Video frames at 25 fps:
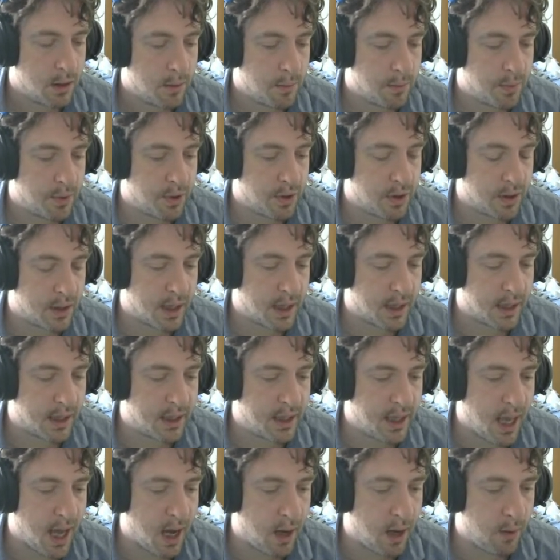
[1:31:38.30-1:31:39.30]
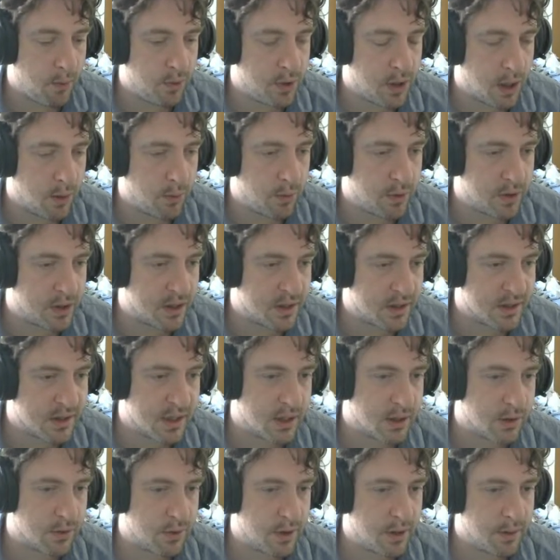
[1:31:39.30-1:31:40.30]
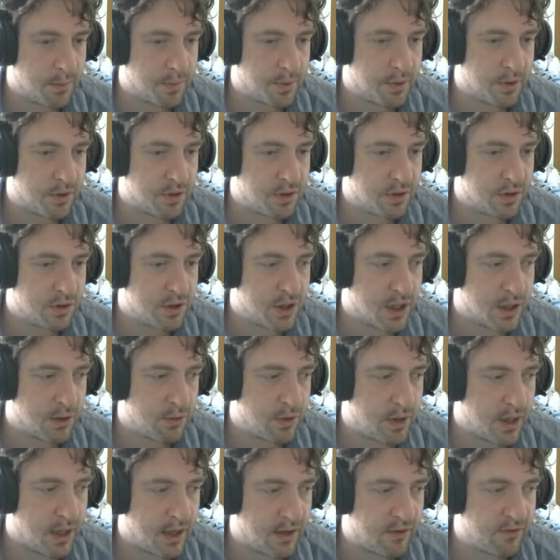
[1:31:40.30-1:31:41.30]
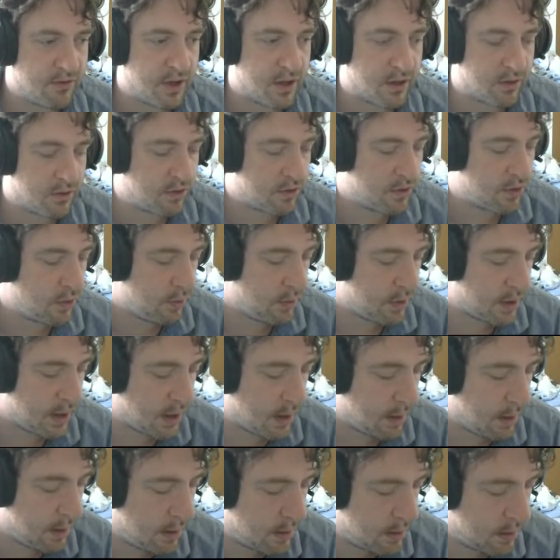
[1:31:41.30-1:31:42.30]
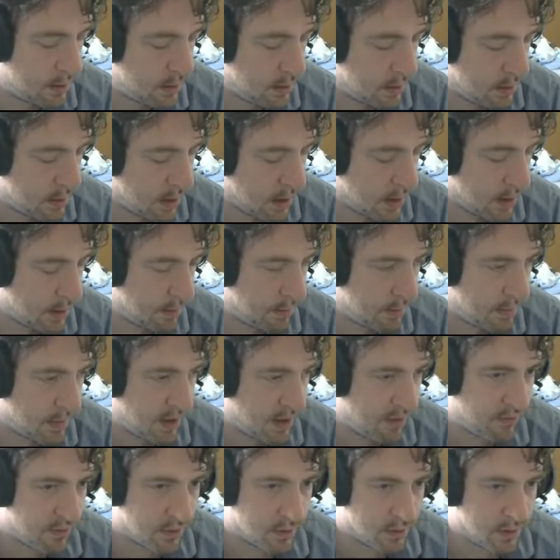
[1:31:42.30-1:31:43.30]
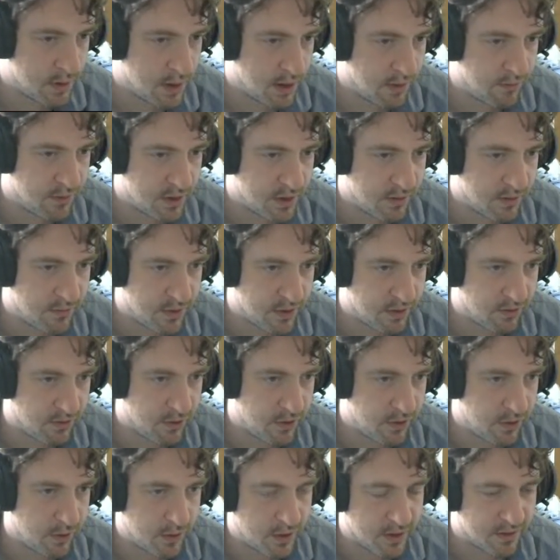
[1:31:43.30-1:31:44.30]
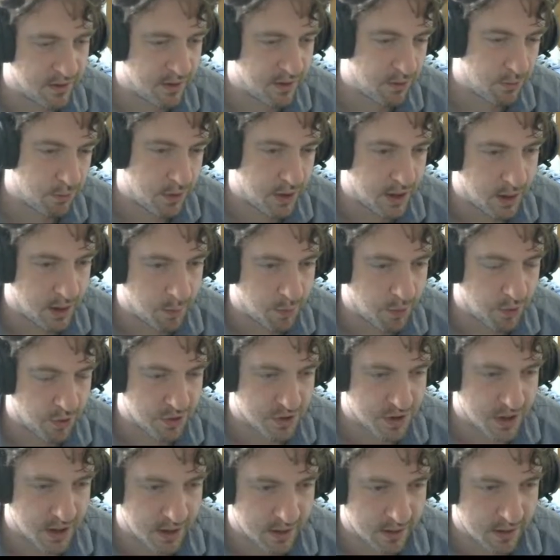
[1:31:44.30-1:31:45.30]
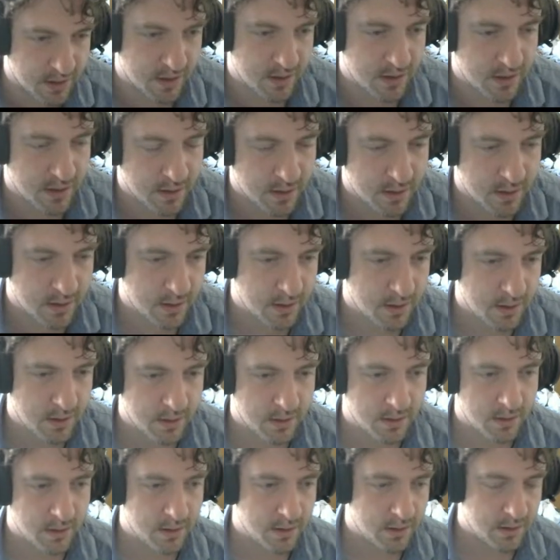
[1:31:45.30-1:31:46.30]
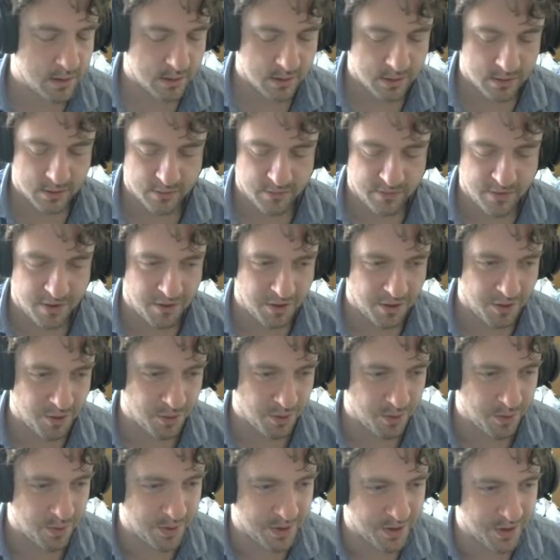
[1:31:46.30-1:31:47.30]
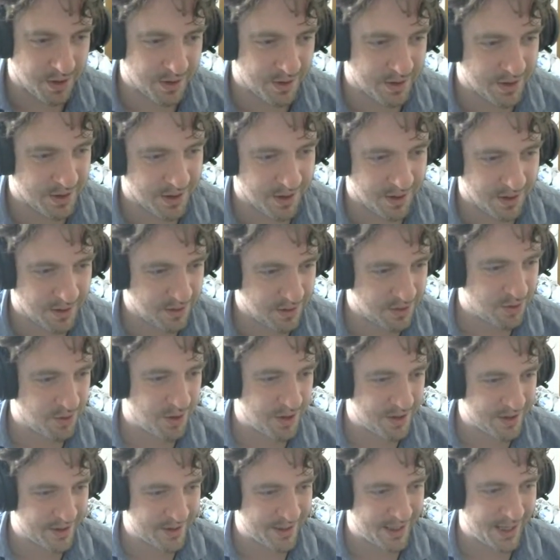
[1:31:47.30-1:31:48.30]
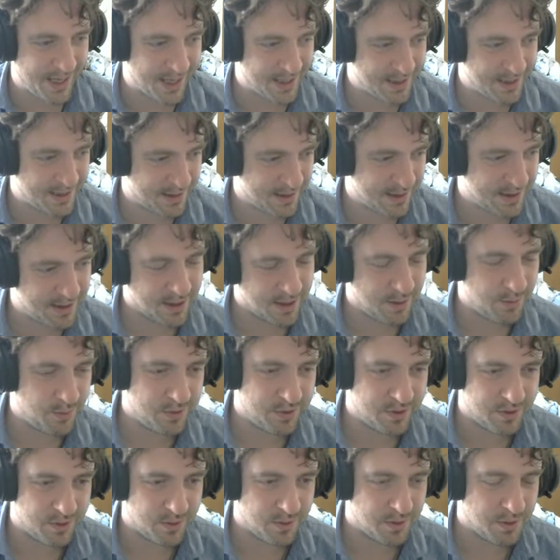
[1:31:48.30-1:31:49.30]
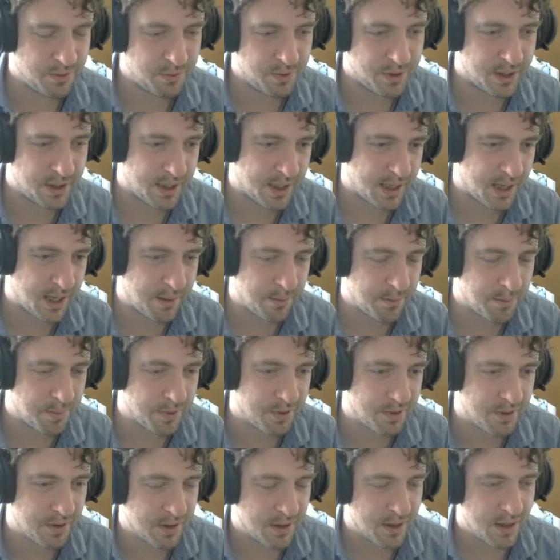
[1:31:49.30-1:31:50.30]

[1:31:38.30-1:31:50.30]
But like, yeah, I would consider it, but generally I stick to 2D, even if it's a Unity 3D project. So a very awkward answer. The short answer, yes, I would do a 3D game, but